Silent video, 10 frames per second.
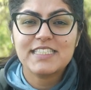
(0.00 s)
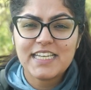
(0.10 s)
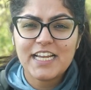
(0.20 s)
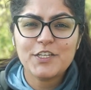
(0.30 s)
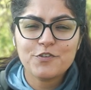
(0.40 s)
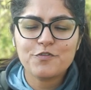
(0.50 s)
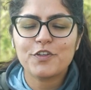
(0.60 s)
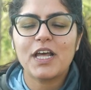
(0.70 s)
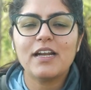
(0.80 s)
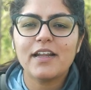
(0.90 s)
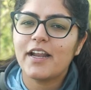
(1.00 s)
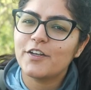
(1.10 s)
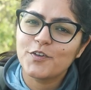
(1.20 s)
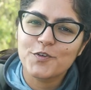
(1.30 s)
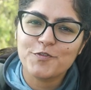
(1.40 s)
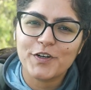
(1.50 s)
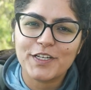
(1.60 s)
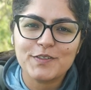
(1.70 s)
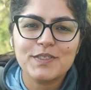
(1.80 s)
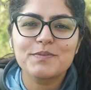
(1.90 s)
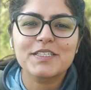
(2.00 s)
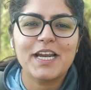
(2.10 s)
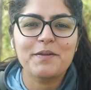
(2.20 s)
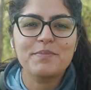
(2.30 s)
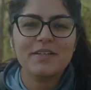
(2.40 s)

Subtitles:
Stay tuned for that and don't forget to subscribe.